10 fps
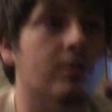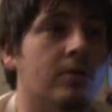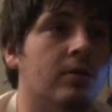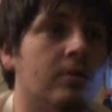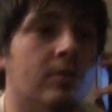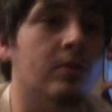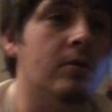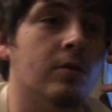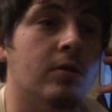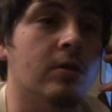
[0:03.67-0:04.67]
This is
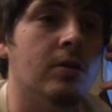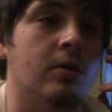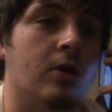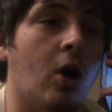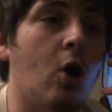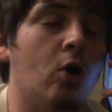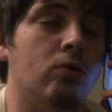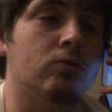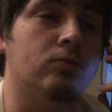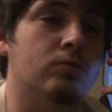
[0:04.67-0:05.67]
Autumn.
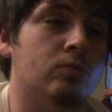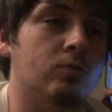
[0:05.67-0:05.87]
Oh,